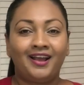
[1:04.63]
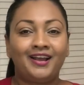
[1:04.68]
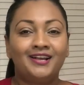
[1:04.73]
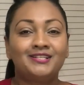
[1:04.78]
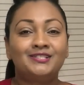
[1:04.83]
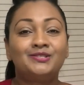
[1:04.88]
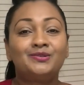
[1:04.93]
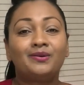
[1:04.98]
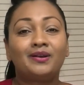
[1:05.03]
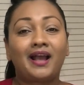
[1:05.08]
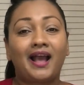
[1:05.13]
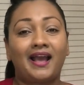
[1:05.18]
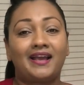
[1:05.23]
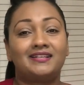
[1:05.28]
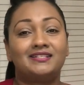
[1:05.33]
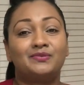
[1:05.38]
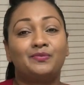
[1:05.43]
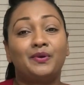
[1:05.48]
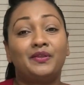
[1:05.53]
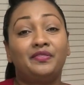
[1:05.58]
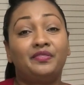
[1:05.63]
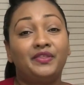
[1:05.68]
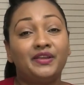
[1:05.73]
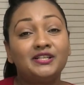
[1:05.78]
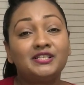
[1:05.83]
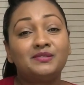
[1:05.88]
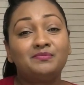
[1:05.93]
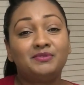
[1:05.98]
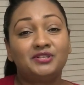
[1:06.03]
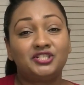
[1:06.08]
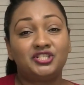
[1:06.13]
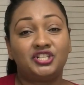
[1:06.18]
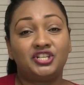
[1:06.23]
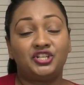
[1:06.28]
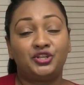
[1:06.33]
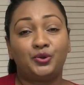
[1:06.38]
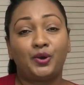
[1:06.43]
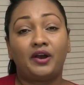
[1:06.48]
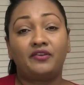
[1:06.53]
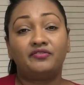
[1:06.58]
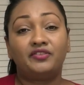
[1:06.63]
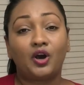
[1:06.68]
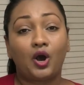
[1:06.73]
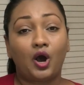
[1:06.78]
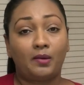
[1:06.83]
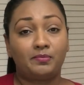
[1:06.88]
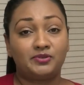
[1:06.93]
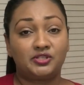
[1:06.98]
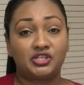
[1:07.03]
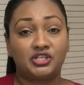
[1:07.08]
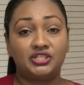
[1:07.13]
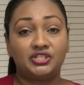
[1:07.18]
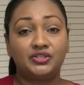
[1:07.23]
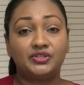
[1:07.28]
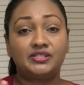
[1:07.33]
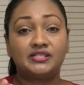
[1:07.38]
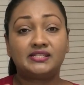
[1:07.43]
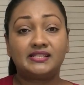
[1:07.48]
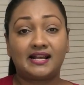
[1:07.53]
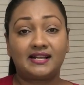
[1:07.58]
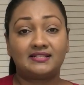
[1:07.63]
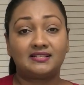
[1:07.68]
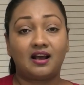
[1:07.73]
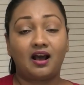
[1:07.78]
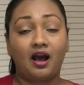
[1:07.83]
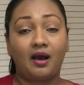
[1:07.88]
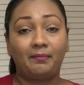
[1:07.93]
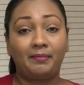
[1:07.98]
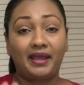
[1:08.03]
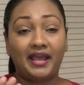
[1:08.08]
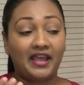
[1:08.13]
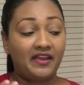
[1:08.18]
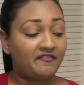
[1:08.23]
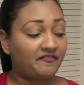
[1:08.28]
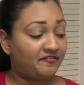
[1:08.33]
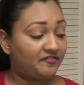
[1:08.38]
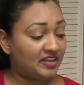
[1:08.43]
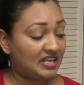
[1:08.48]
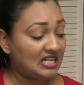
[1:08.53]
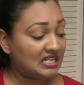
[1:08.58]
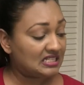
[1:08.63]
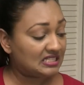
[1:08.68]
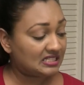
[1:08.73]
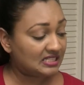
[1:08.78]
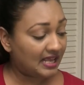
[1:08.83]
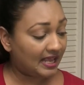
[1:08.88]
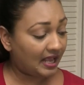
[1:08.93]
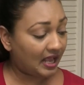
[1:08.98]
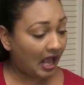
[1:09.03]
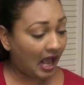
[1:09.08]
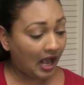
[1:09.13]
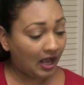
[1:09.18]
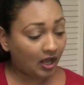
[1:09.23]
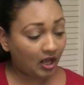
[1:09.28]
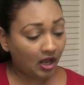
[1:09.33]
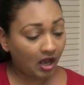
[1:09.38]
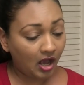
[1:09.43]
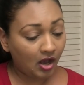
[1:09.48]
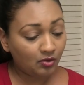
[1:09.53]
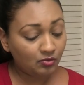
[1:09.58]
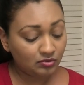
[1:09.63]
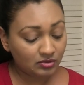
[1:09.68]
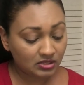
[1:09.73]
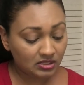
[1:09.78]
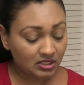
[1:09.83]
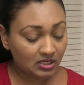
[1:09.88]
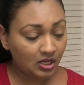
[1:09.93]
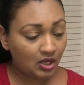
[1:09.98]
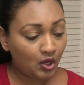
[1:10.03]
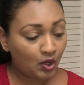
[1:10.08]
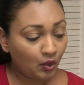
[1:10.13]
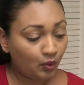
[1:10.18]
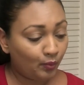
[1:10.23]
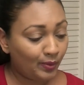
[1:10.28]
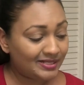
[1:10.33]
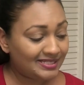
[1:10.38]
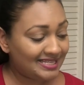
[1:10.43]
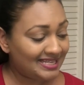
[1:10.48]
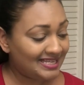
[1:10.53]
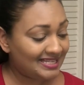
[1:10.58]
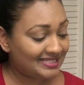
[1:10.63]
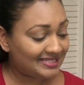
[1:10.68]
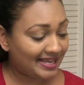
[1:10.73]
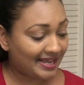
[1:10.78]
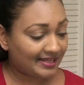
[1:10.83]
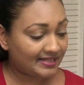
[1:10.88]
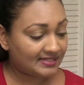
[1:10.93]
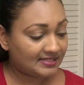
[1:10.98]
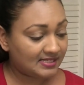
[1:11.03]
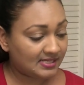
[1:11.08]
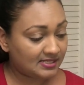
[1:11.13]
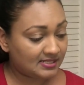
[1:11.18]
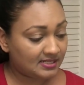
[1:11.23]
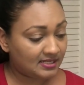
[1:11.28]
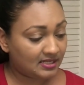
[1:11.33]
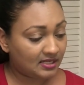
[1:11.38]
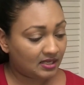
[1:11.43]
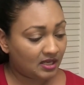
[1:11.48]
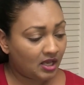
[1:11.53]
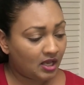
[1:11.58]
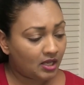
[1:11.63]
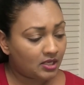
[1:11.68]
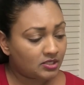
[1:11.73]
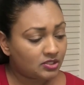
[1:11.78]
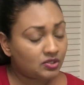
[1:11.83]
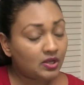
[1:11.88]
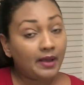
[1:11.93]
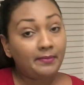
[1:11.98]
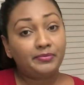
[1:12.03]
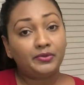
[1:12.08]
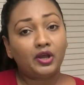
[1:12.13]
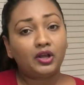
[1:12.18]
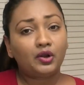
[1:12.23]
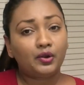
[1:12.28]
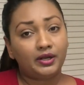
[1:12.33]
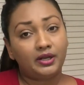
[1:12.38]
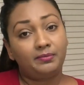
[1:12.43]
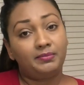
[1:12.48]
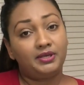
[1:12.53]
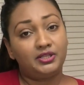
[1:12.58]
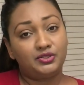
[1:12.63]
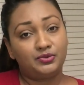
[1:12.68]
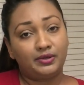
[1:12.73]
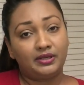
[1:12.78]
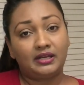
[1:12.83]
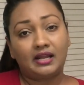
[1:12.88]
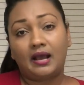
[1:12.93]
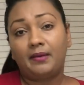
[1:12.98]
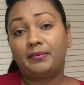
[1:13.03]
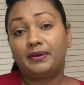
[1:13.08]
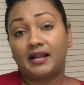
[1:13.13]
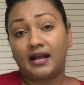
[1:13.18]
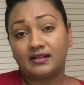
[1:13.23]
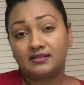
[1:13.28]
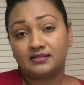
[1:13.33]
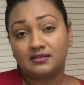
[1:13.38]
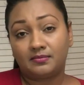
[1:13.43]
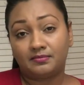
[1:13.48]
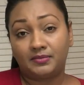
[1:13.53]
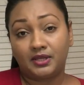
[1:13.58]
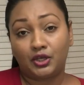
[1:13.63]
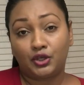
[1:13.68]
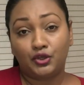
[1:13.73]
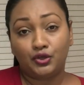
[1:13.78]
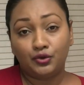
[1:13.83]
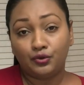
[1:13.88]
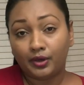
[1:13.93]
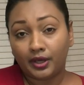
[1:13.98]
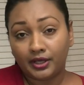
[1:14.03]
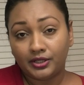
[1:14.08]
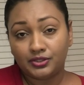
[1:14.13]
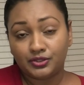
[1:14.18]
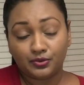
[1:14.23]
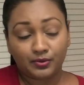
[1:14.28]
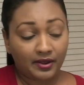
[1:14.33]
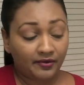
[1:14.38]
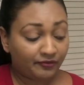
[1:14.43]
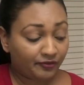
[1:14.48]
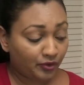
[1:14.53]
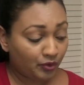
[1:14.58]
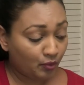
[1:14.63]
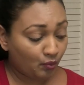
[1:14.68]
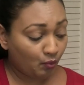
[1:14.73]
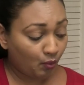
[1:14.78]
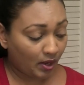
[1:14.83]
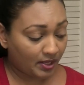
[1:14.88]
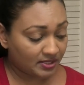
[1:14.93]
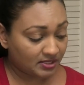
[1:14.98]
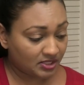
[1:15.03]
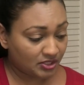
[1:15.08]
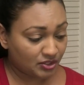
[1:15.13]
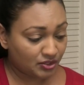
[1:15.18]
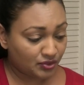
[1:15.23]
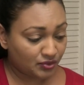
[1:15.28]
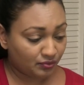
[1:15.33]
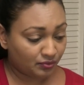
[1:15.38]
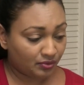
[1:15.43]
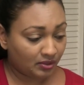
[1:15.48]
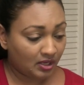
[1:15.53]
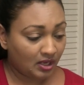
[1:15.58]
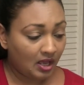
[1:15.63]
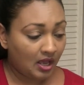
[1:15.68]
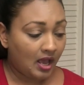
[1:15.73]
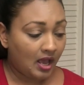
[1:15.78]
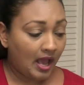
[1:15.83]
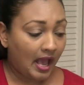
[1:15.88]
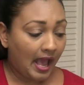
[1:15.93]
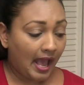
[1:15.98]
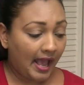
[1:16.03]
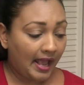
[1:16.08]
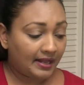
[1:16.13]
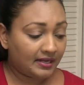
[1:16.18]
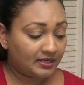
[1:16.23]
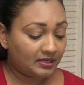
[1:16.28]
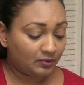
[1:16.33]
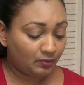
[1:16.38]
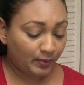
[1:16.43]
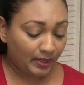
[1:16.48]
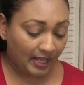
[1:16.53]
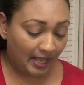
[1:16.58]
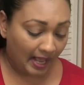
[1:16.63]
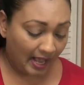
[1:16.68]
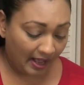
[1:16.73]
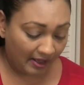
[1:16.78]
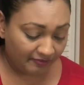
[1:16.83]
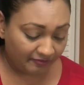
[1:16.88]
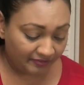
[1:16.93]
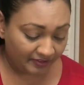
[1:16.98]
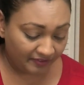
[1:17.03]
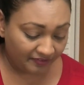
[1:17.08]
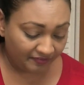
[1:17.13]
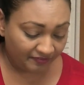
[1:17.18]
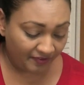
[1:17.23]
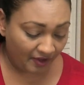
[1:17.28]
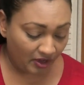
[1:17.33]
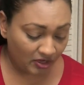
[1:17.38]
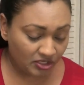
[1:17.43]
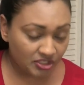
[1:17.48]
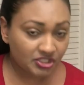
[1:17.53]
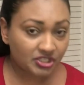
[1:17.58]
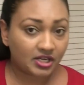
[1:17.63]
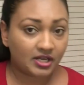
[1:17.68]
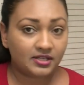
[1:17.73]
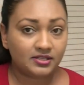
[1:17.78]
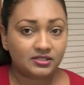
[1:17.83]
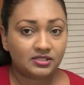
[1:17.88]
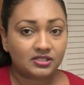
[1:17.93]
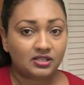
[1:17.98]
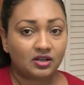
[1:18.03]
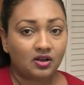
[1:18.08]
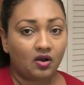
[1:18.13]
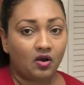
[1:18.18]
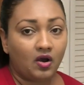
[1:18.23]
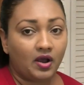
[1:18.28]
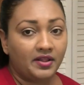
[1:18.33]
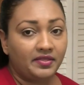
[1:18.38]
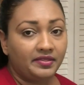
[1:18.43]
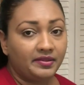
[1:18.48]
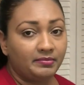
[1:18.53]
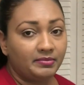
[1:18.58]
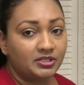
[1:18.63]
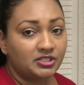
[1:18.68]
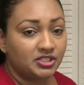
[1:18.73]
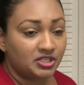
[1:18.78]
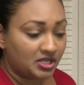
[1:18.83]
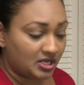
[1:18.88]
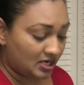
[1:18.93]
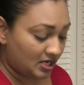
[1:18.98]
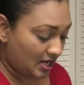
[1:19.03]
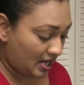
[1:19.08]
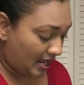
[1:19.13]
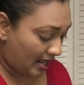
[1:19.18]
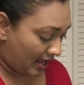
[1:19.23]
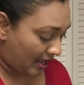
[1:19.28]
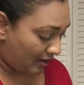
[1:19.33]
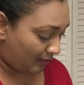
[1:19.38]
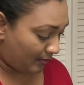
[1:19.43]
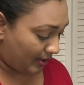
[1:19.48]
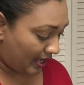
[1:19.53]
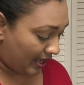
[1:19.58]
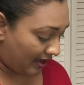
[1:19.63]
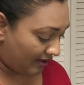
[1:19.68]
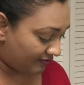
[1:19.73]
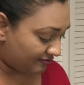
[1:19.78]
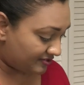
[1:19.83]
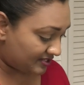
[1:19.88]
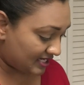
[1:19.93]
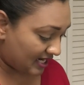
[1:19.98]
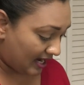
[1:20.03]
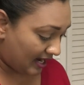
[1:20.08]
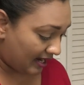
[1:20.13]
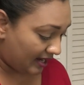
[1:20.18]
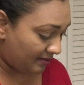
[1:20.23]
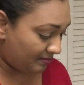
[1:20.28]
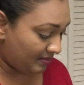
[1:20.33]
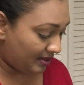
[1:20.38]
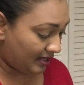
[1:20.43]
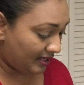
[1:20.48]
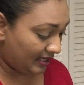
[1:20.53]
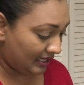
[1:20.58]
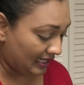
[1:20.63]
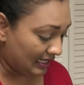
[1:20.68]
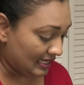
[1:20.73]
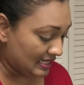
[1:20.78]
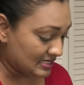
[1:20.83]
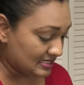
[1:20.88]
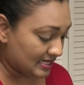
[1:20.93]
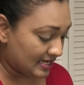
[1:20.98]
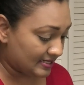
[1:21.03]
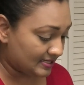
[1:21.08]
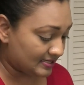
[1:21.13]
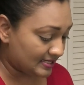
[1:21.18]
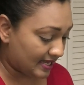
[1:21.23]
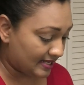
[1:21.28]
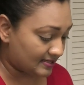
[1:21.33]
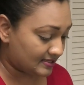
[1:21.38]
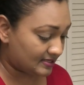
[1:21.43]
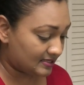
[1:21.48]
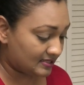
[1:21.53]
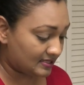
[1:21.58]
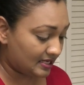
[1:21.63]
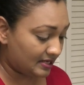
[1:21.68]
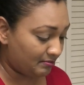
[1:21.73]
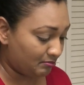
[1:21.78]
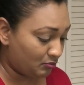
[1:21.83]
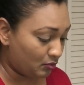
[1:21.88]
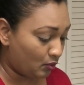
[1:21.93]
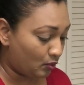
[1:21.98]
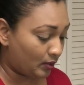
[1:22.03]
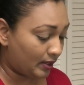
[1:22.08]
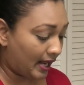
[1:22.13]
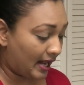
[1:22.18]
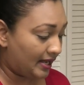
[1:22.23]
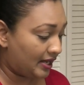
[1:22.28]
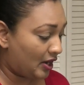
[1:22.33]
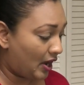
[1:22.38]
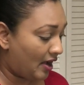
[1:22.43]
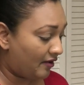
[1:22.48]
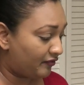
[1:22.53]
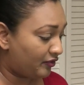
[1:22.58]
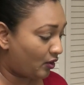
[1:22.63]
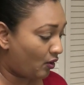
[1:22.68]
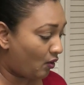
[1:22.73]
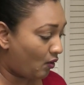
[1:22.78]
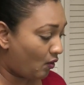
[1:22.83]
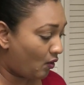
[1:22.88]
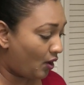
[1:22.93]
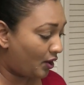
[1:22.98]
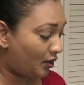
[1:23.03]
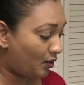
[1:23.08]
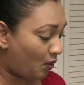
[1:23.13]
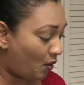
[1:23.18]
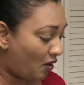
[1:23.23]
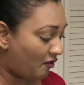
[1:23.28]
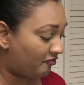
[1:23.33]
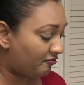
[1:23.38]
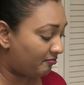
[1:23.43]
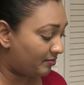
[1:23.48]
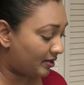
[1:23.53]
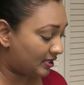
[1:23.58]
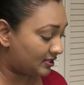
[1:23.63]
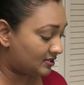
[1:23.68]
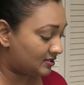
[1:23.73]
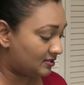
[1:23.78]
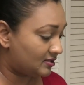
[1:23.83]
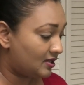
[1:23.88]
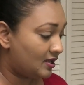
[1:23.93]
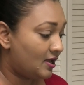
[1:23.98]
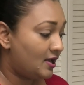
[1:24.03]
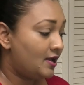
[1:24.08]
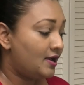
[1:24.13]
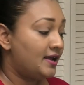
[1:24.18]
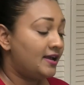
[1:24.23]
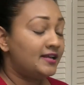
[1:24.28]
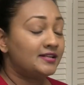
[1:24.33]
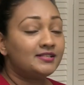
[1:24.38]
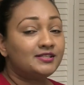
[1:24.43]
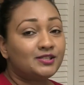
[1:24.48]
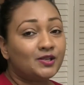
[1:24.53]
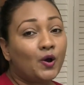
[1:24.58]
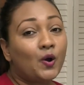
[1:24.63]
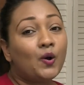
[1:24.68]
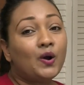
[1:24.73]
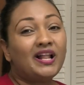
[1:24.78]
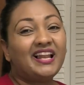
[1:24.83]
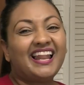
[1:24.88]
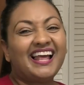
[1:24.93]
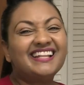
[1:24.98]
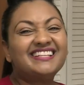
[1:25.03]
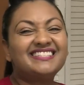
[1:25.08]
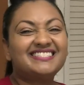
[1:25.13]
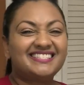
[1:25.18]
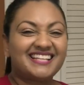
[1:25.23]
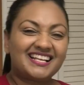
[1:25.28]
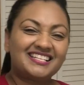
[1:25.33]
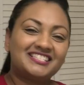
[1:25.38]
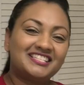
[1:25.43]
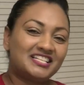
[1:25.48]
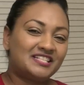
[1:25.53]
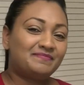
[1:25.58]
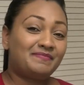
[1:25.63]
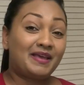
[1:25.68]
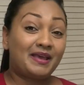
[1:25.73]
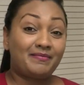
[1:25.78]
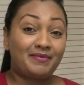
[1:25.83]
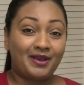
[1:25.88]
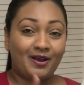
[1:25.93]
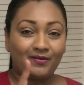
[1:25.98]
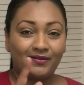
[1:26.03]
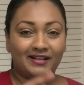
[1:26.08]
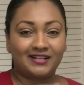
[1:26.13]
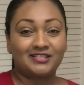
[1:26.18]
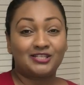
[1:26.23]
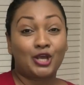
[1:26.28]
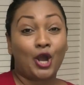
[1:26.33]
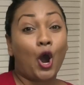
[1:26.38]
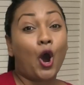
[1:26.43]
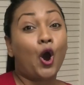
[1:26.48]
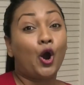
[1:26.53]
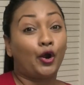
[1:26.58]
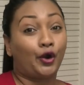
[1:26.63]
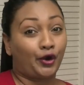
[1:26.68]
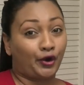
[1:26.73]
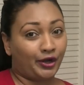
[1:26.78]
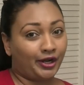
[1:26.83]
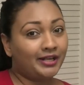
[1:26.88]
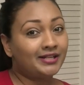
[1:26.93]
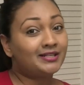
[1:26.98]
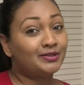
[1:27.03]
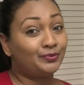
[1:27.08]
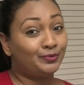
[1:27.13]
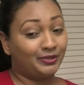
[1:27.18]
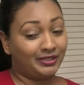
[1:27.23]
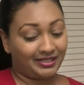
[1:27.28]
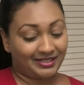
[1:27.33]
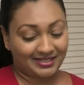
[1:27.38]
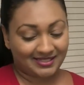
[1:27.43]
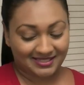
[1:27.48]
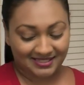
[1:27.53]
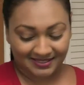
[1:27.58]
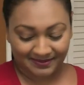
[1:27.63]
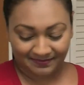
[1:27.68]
So guys, with this machine you have the option to set up a V-Sync account with Etekcity. So I'm not going to be doing that, but that's something you can do if you wanted to. And we have the functions on the machine here. We have time, heat, intensity, mode, and you have your on-off button. So let's test this baby out and see how great it works.